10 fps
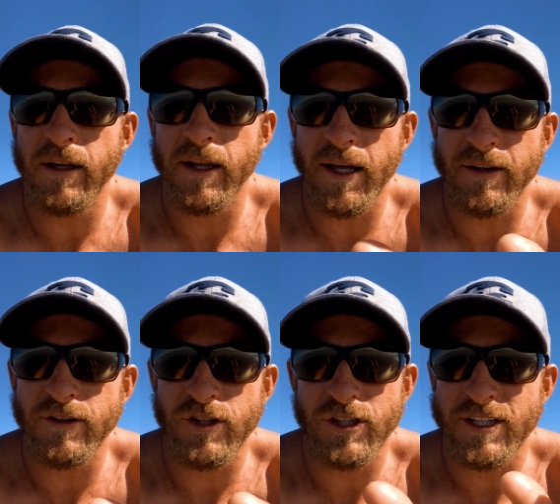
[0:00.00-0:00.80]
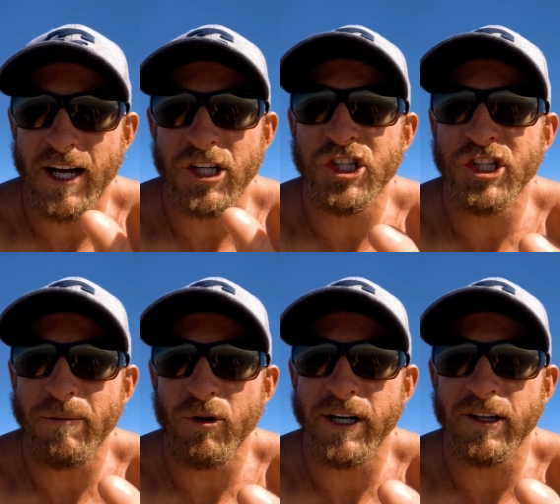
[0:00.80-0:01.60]
that just are
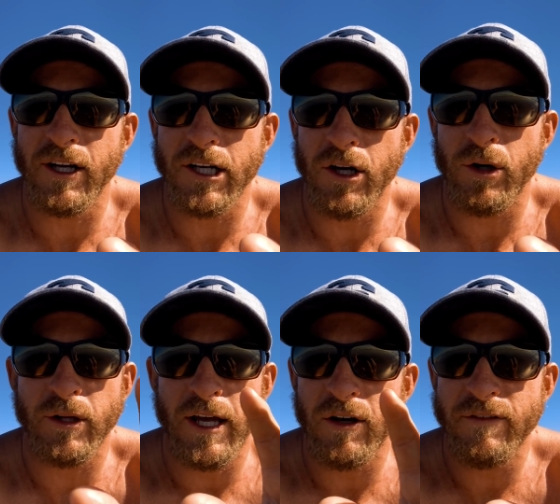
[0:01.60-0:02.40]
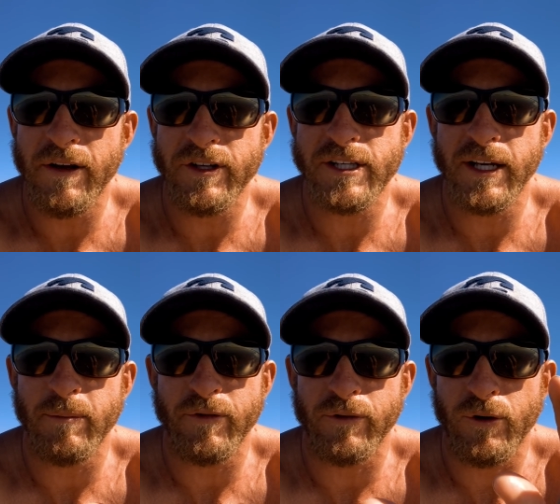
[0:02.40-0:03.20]
shimmering like gold and I've never seen
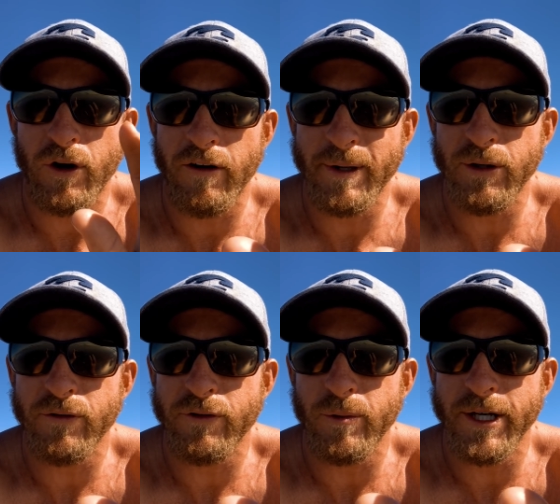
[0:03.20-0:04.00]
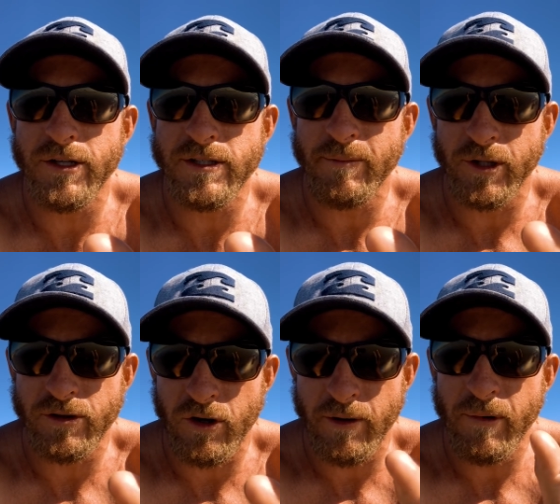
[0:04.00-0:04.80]
it before. I've been to a few beaches in my
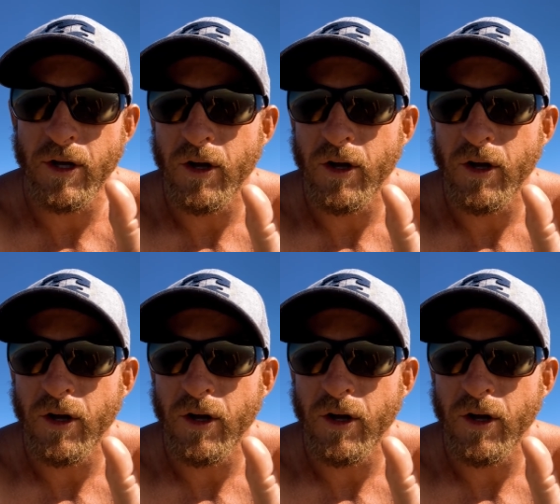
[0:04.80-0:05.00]
time.